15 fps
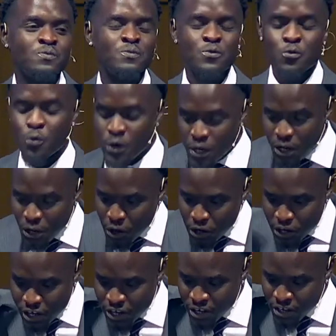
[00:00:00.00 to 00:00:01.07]
we
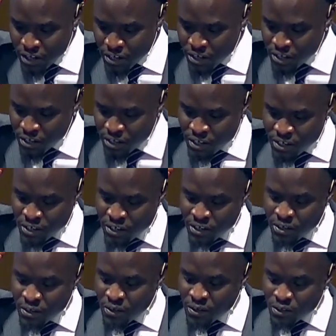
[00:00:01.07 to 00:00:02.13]
look
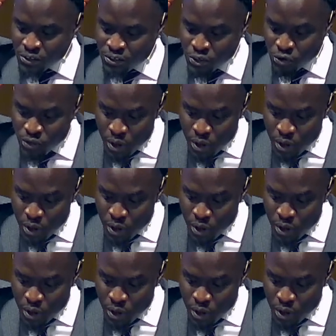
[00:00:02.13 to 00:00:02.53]
to